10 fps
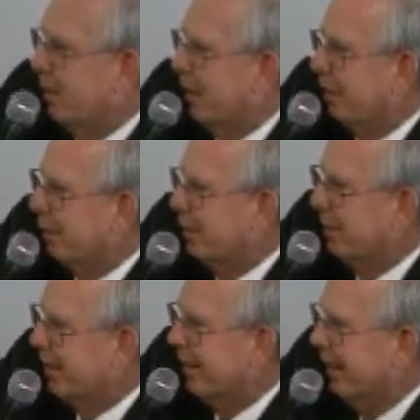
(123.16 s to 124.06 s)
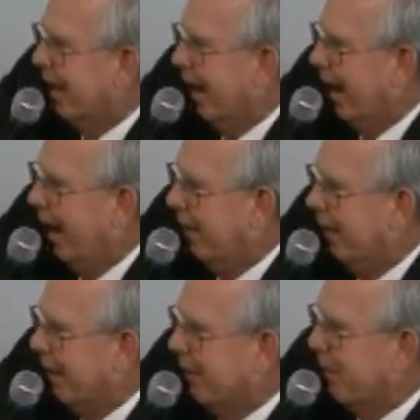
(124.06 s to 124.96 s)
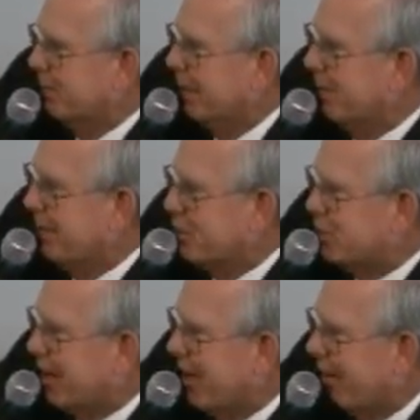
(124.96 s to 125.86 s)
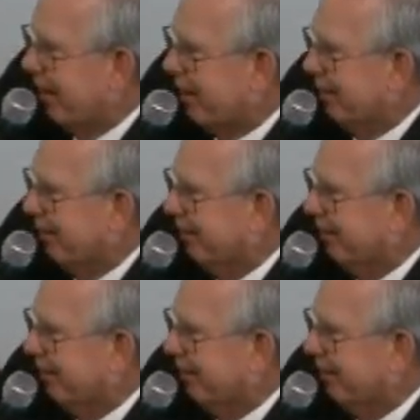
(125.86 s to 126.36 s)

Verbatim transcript: you, Elder, but I, I, that was a little bit generic.